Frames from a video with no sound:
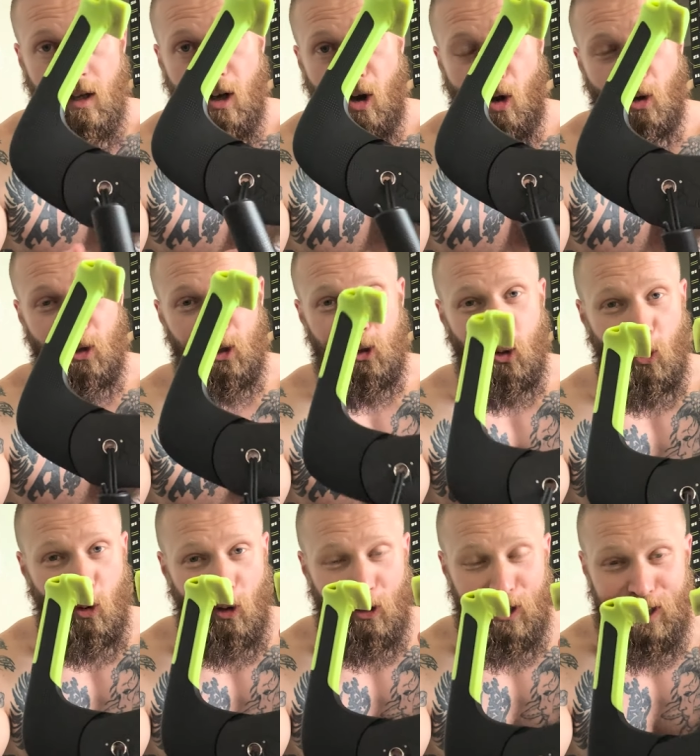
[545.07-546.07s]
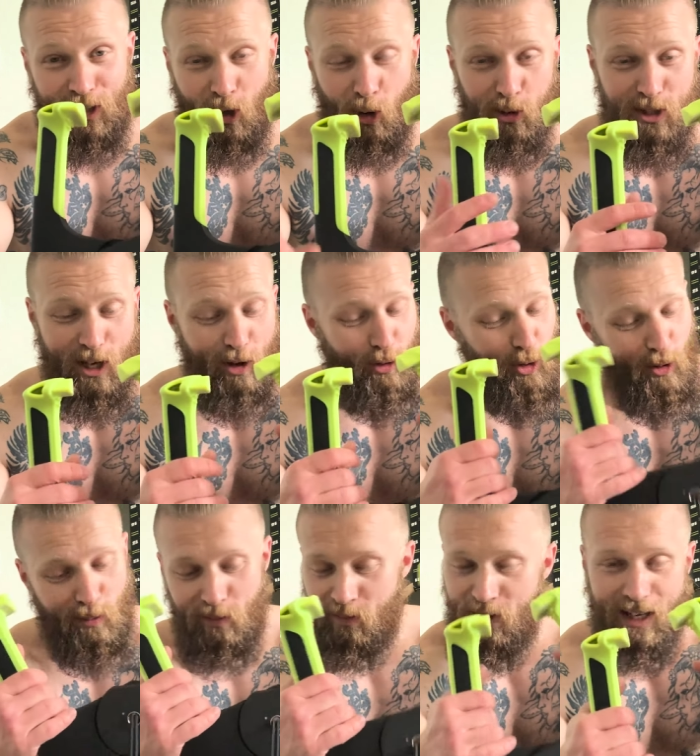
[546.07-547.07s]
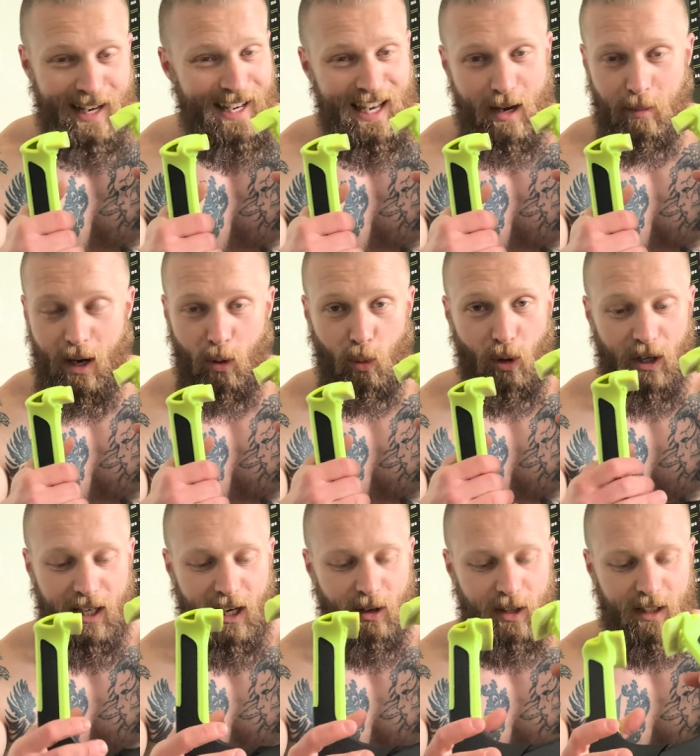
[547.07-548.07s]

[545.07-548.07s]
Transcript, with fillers: on the door in the hotel room and get my workout